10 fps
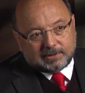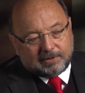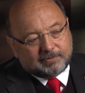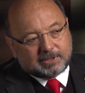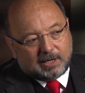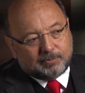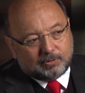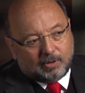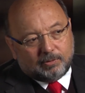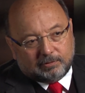So every time you
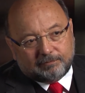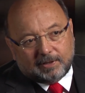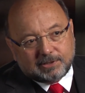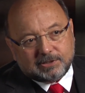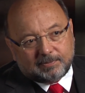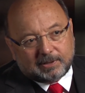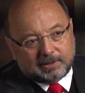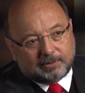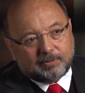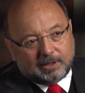go, you find
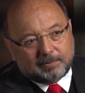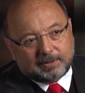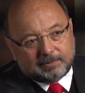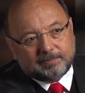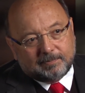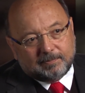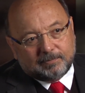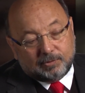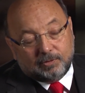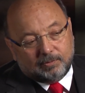something incredibly
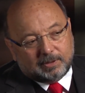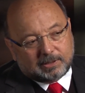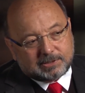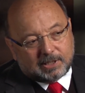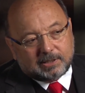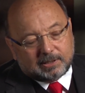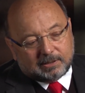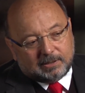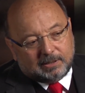new and exciting.